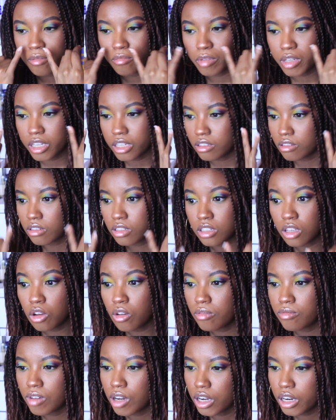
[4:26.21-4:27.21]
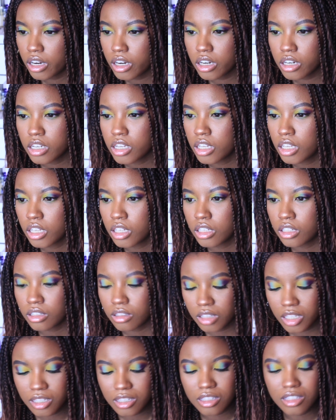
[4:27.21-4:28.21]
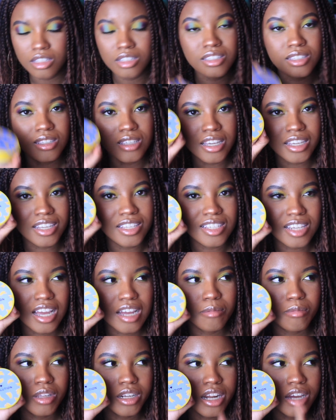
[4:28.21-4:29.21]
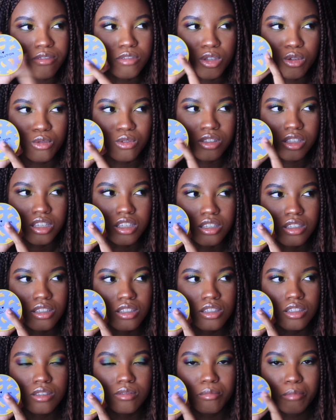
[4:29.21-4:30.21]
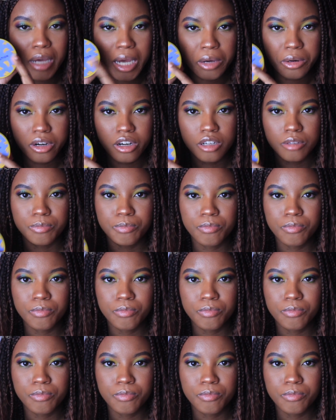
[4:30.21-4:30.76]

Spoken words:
but so far this is the second time that I've used this powder